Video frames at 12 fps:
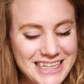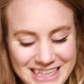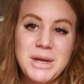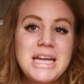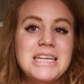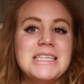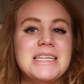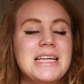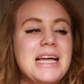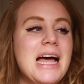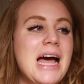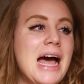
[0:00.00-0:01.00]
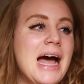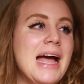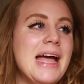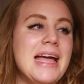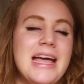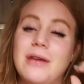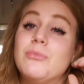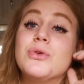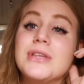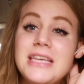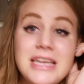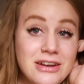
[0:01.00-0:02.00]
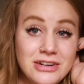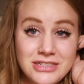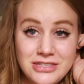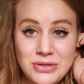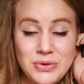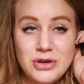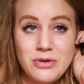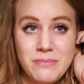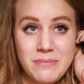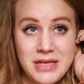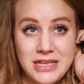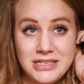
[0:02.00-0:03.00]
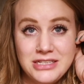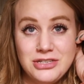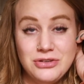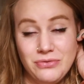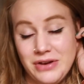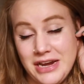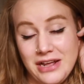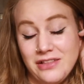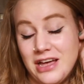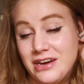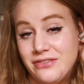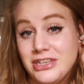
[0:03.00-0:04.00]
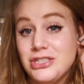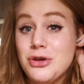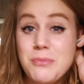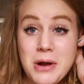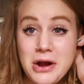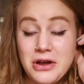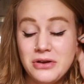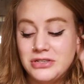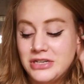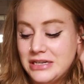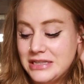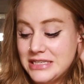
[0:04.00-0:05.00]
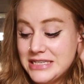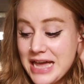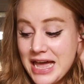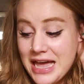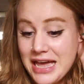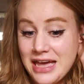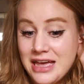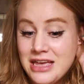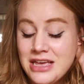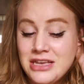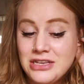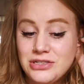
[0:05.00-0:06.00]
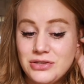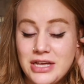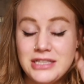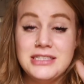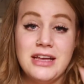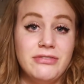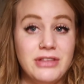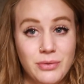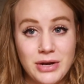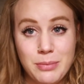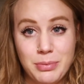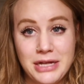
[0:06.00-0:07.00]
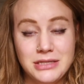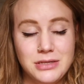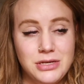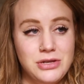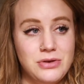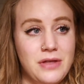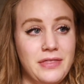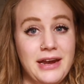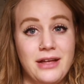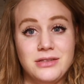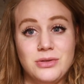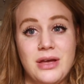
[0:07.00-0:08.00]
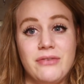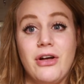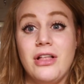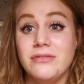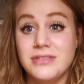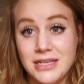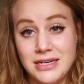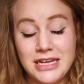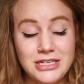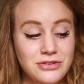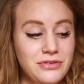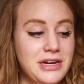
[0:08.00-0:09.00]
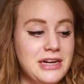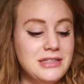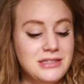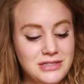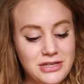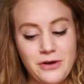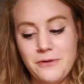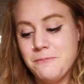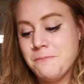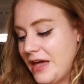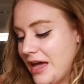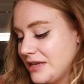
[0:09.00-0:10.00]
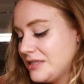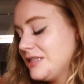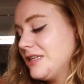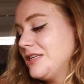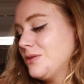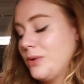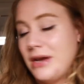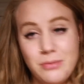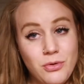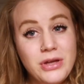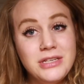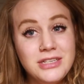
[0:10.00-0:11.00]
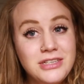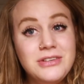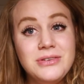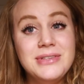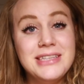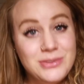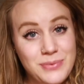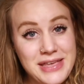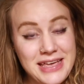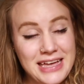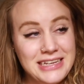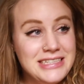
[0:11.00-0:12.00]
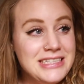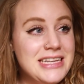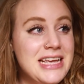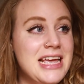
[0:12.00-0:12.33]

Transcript: But I am really eager to commit to reading a lot of it tomorrow during the day. So that's definitely what I plan to do. And then I also have all of Sunday to read it. So that is what I'm going to do this weekend.